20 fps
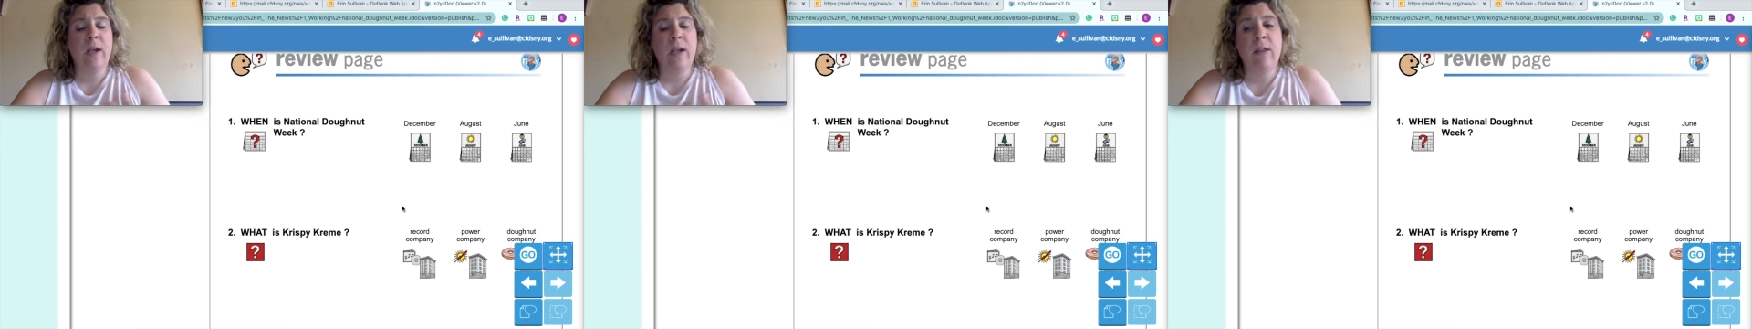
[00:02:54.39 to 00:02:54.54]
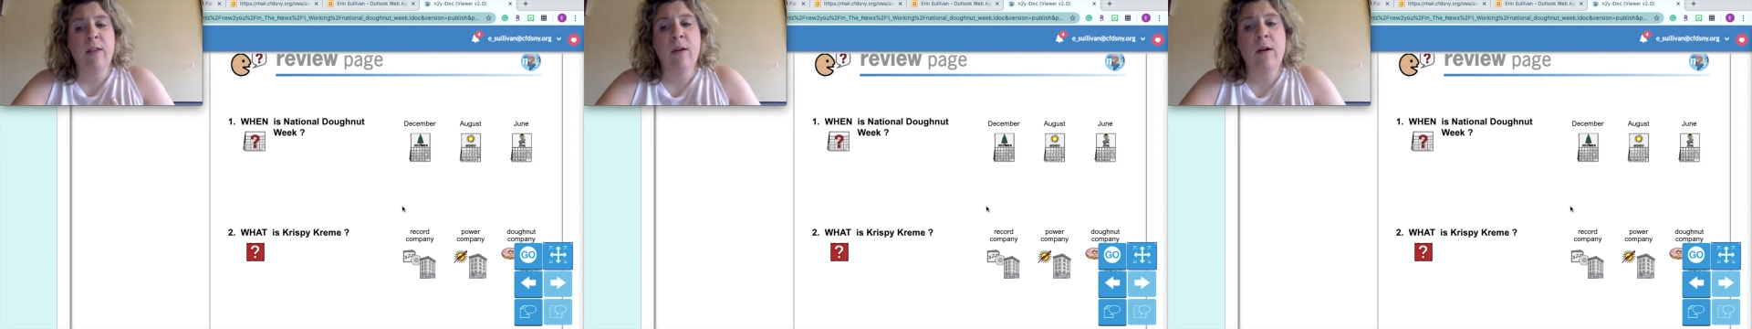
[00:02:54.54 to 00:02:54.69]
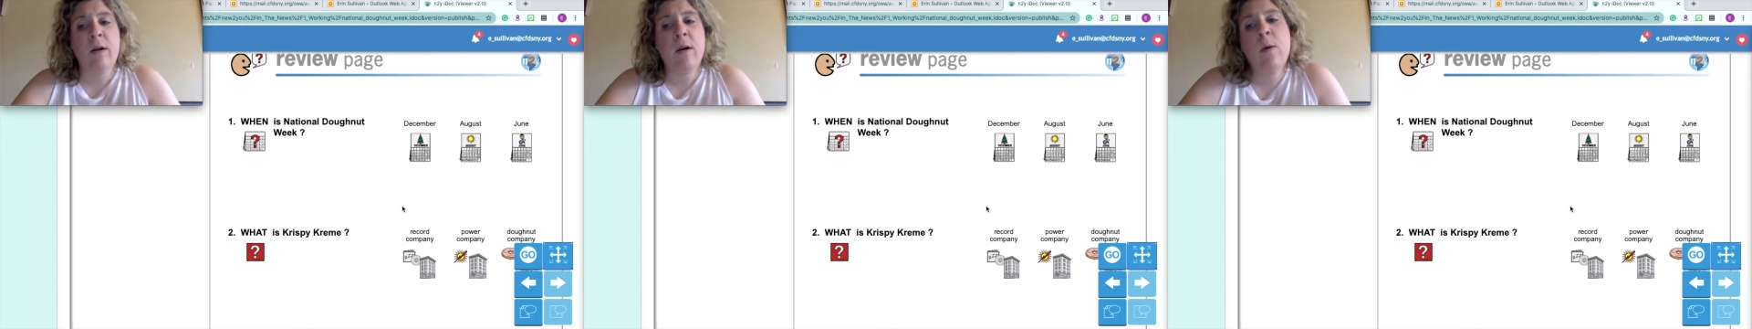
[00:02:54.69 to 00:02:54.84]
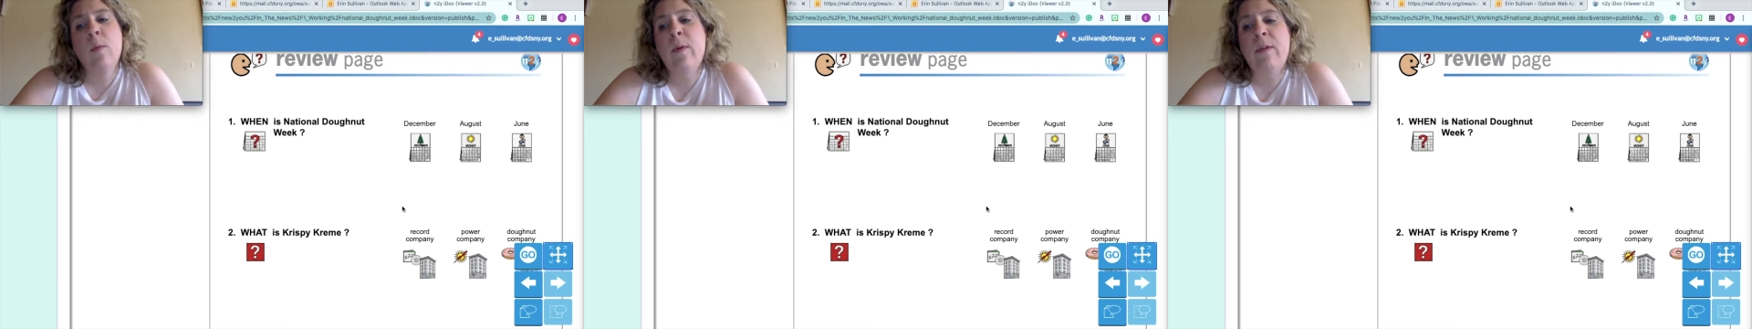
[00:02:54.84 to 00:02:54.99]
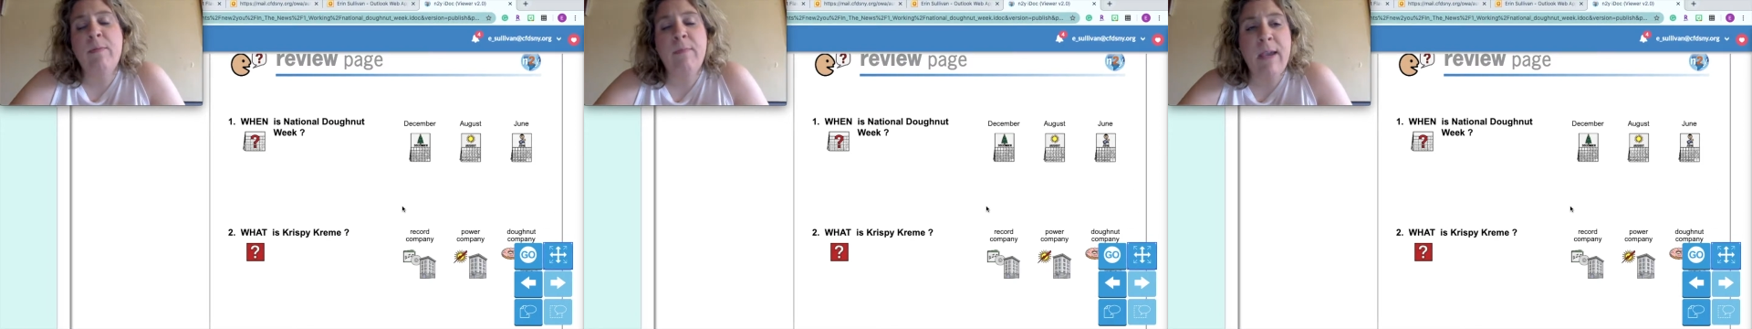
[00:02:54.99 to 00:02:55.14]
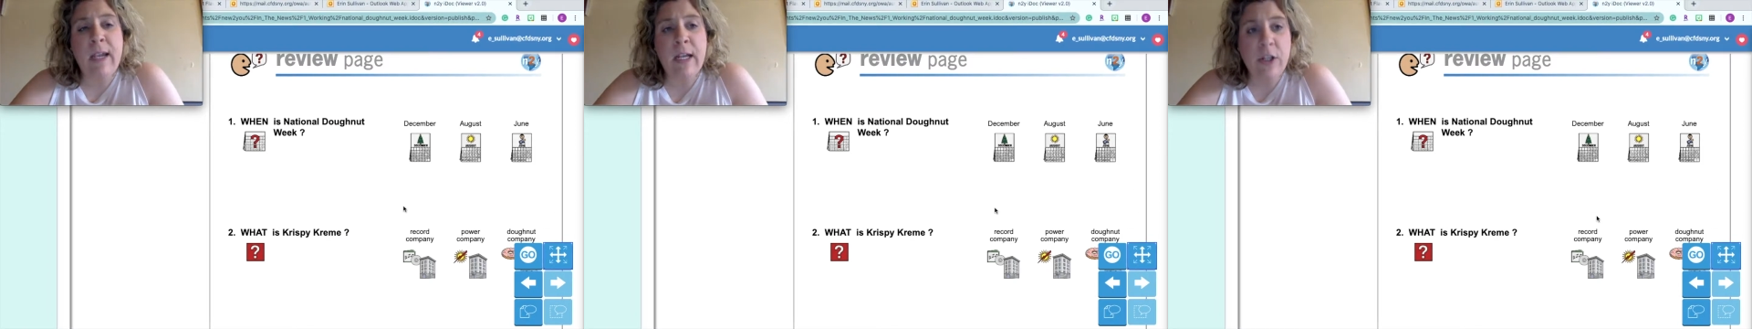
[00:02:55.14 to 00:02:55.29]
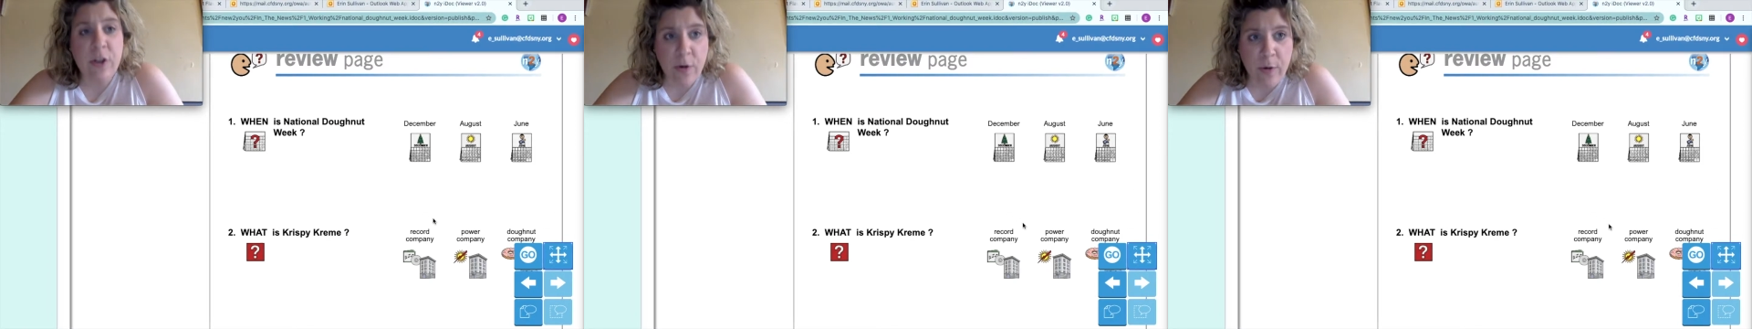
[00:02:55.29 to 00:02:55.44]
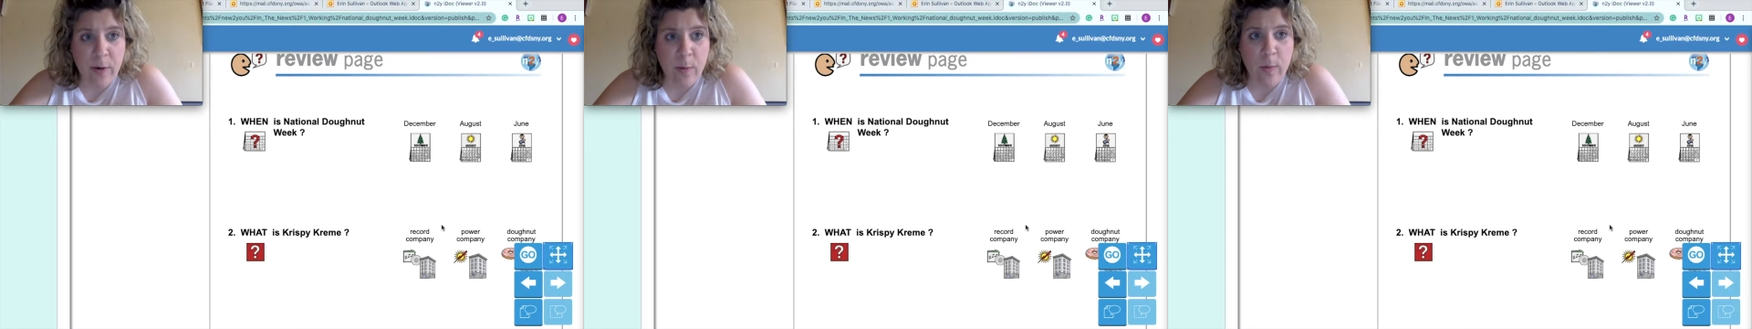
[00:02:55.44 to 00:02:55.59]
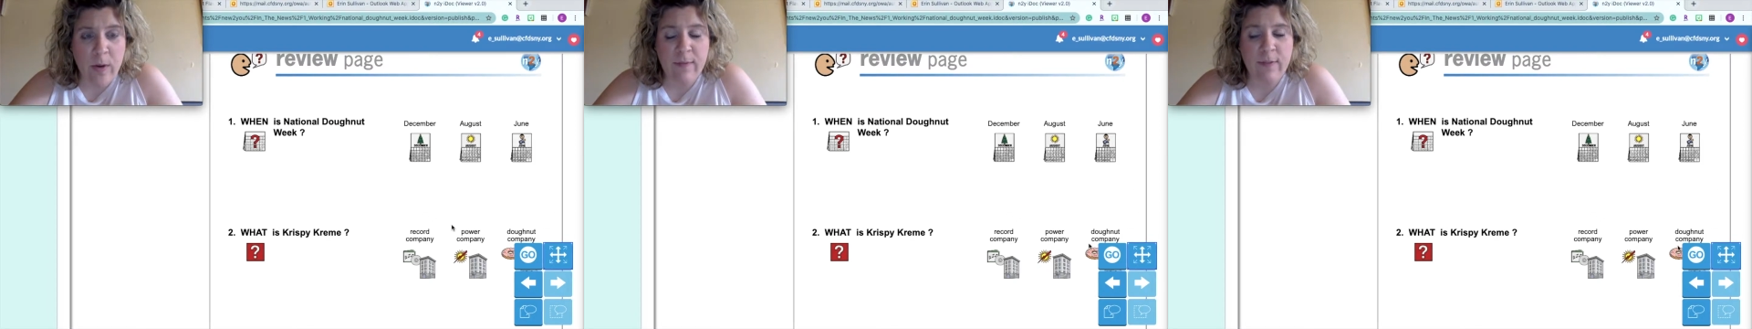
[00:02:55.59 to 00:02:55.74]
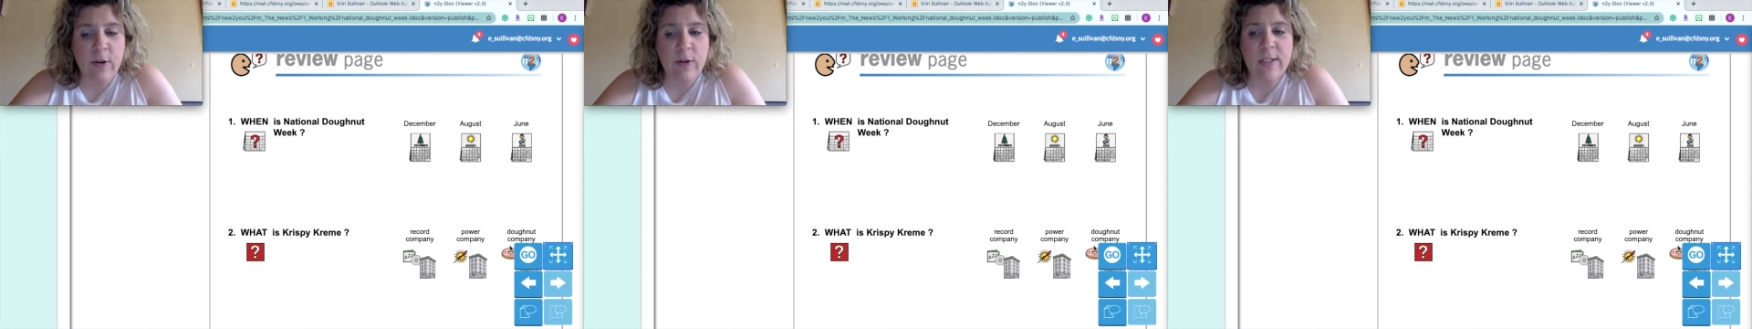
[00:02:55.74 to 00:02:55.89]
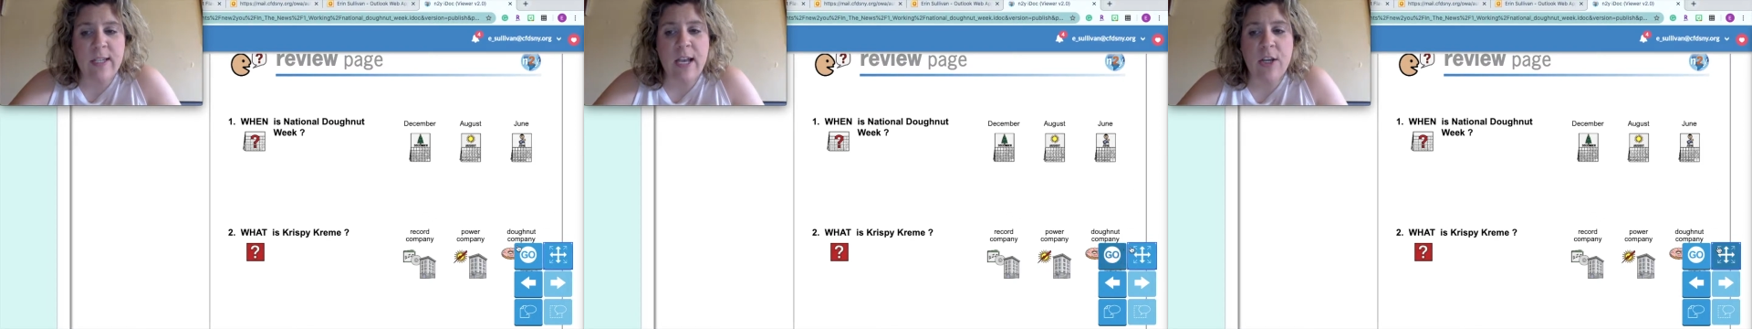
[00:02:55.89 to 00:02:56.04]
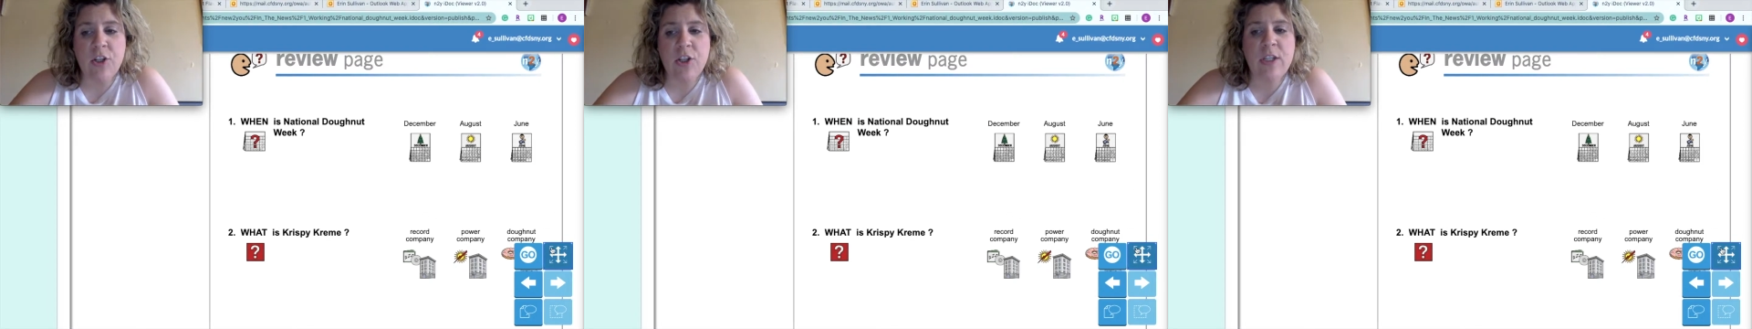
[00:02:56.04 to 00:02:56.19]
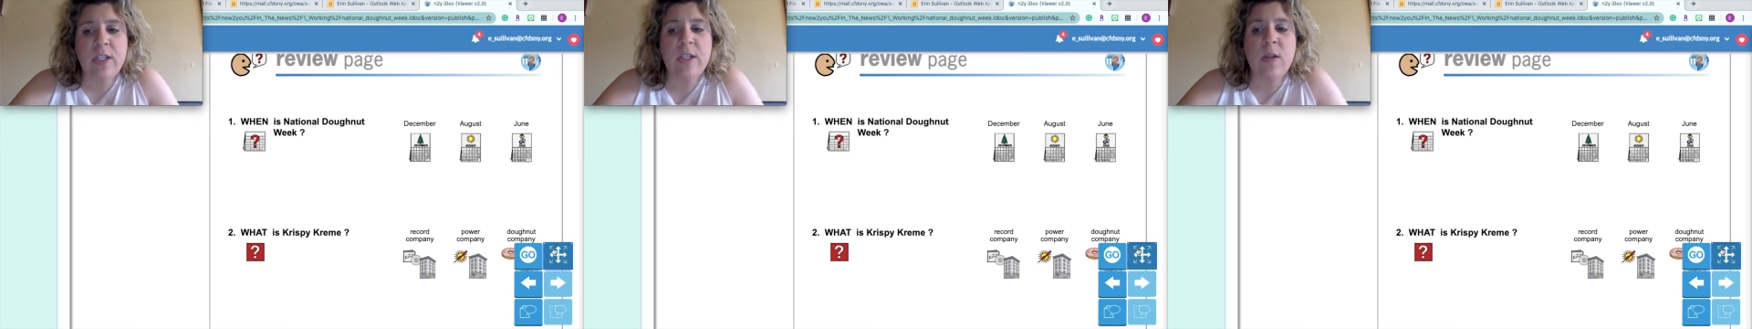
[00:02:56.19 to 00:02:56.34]
either with me during one of your
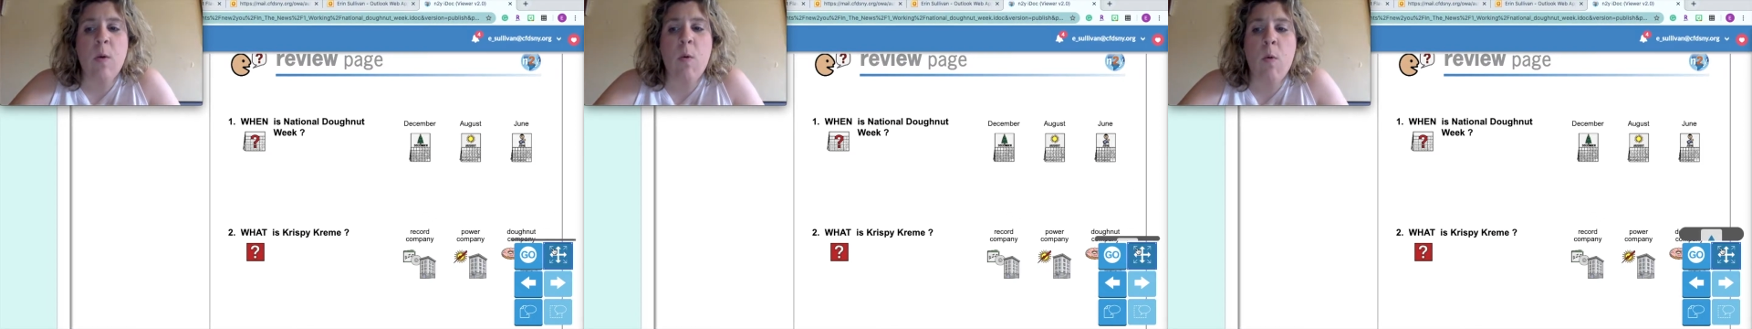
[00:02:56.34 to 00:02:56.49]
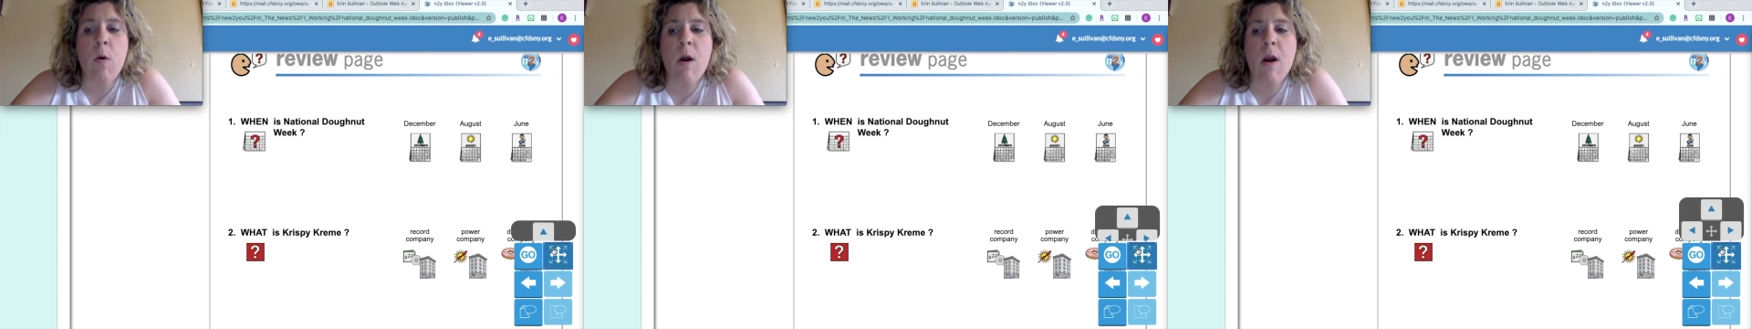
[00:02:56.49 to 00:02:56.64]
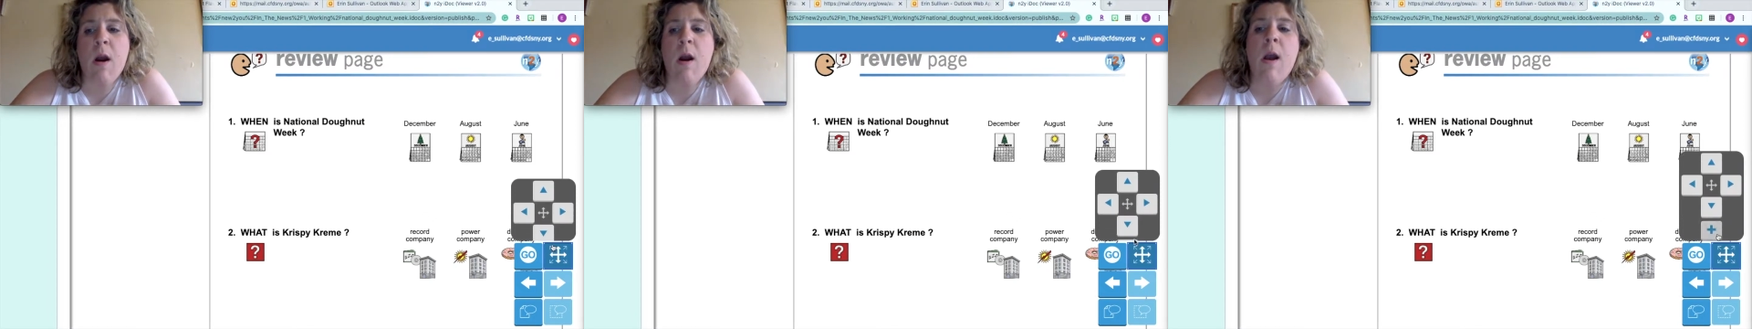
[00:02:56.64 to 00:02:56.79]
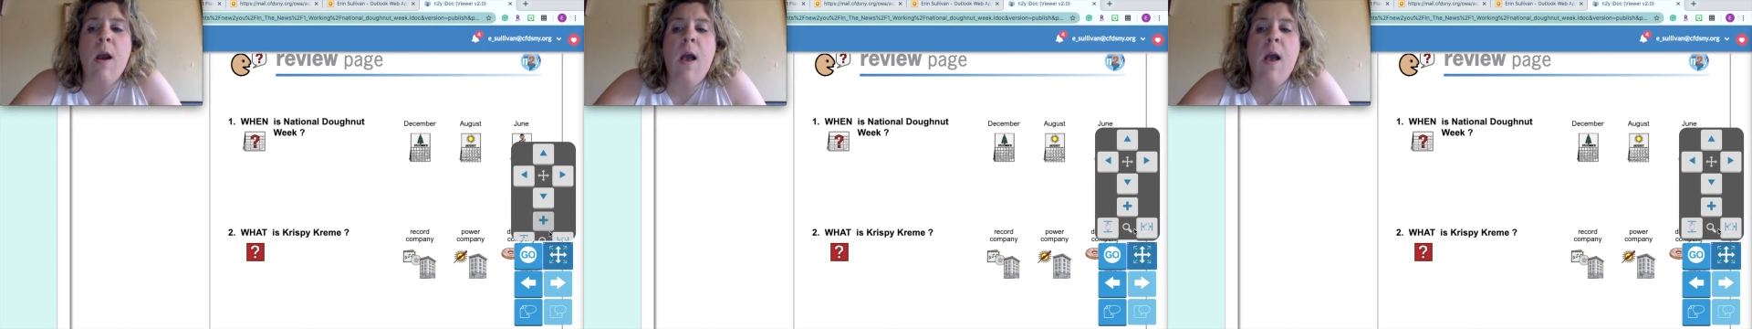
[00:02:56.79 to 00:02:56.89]
sessions or